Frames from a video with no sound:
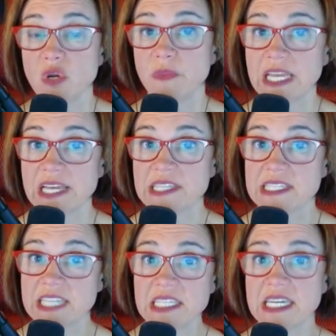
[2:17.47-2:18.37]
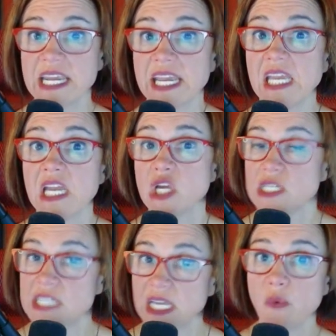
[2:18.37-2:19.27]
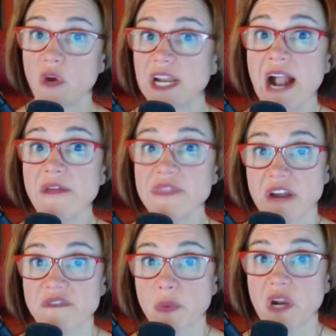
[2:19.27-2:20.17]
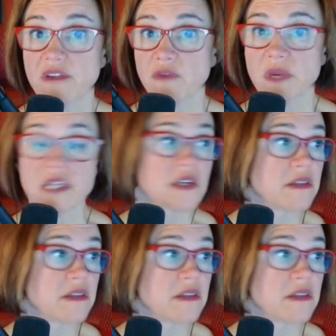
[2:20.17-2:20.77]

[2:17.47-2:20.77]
because Disney didn't want it out there for whatever reason.